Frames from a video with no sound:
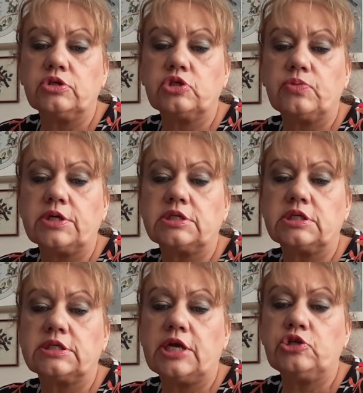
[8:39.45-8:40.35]
twist,
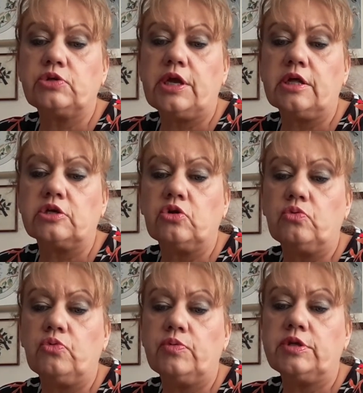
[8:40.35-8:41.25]
essentially elegant
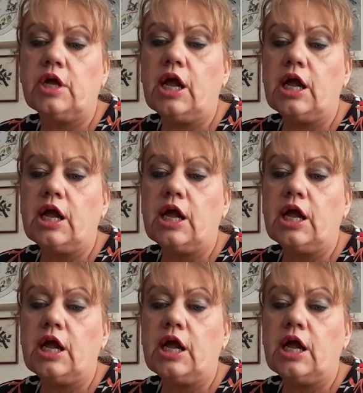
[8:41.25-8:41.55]
on women,